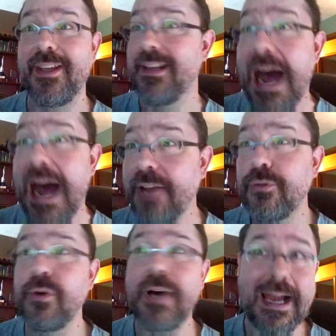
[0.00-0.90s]
in high
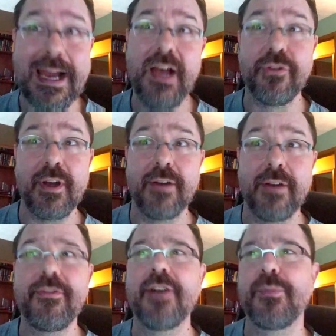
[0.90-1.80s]
school as a
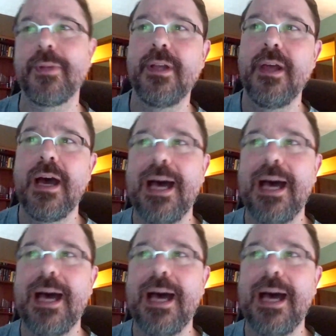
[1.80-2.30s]
freshman,